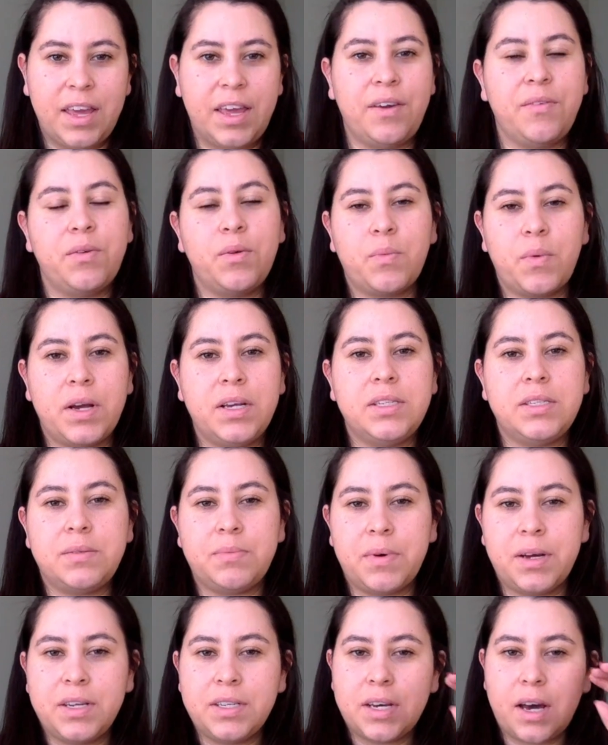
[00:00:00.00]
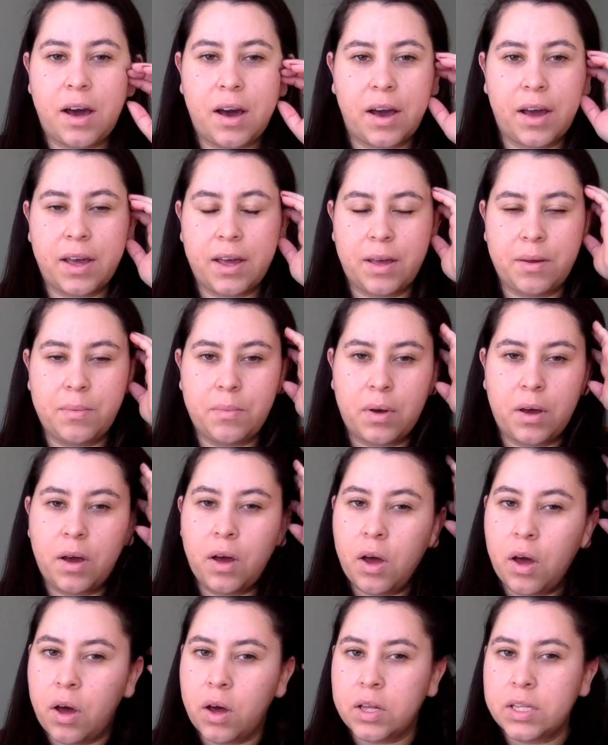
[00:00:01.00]
even waste my time
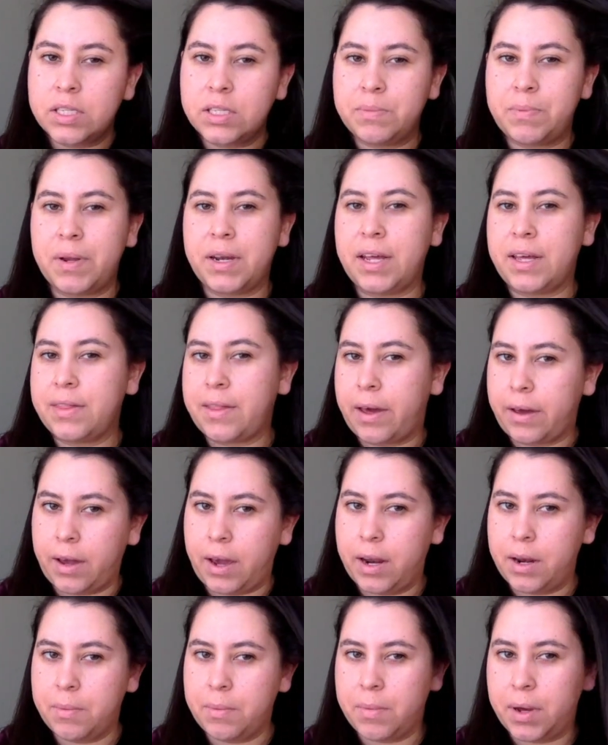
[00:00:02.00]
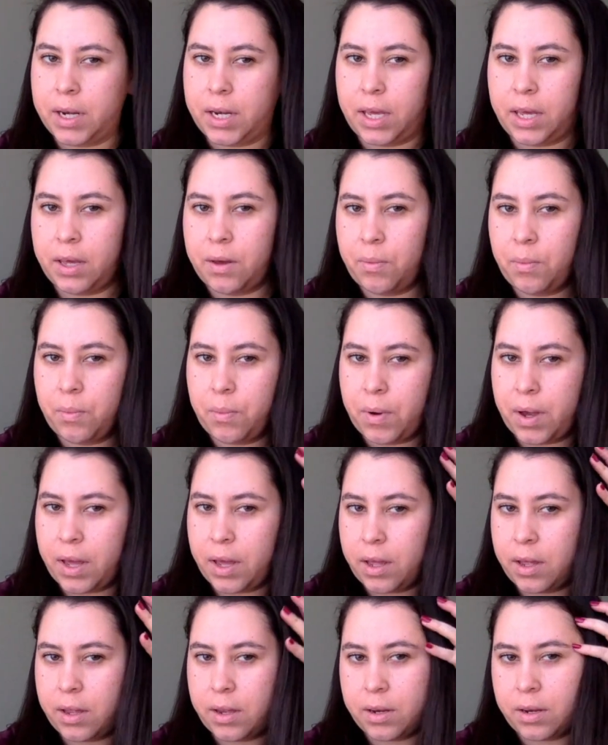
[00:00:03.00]
spending that kind of money
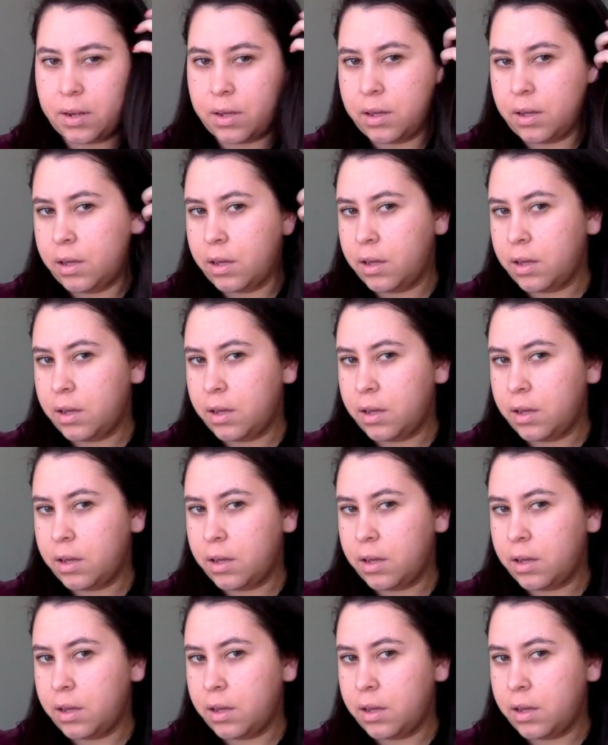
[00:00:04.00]
when,